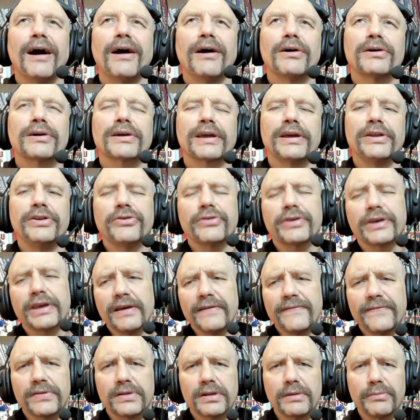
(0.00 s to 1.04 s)
Can you give
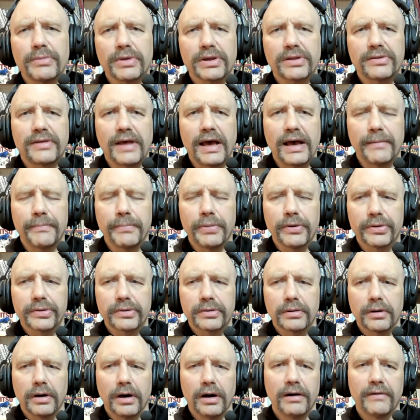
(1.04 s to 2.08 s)
some examples
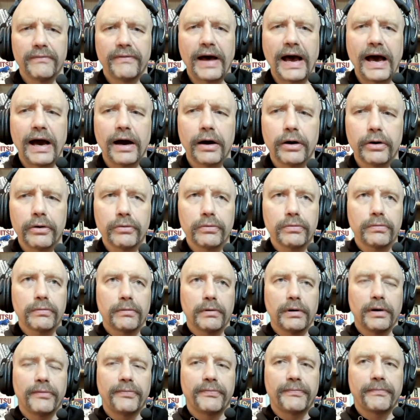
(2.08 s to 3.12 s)
of
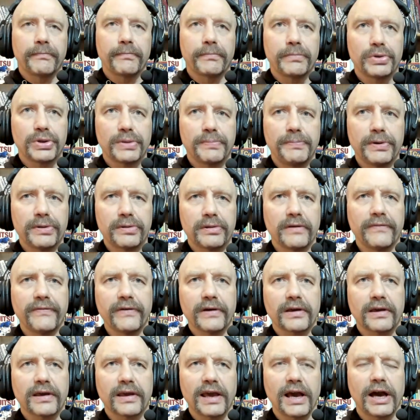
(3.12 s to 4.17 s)
specific
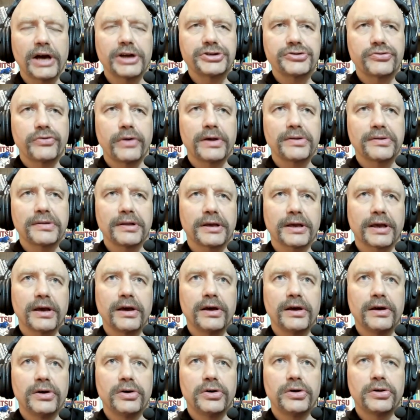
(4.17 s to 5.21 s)
catch wrestling
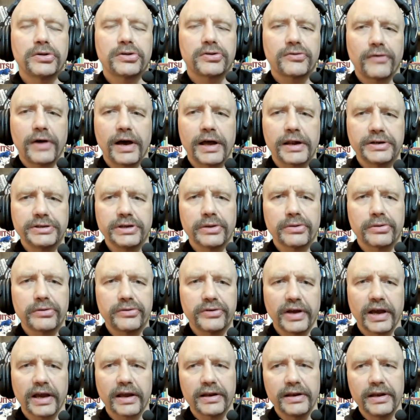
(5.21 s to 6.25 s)
strategies or
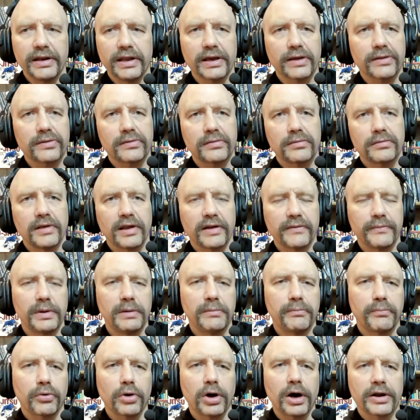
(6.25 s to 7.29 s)
techniques that have been
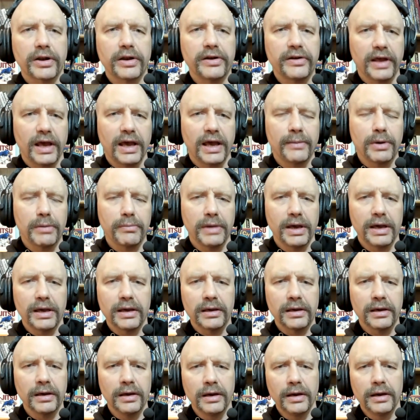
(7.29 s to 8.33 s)
brought into MMA
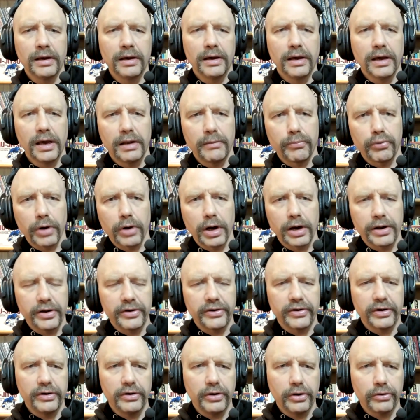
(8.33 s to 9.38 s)
and brought into
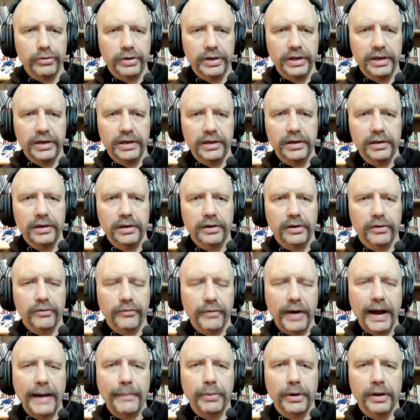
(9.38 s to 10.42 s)
no-gi
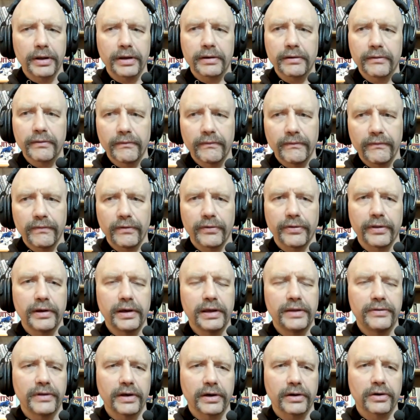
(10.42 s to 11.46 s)
grappling in
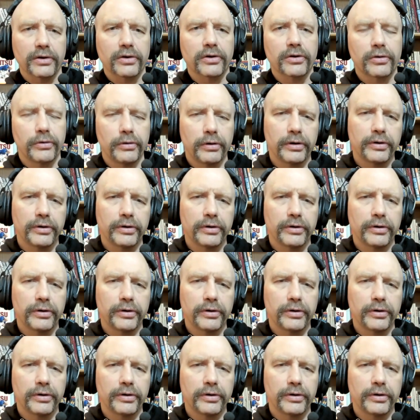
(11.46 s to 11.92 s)
the current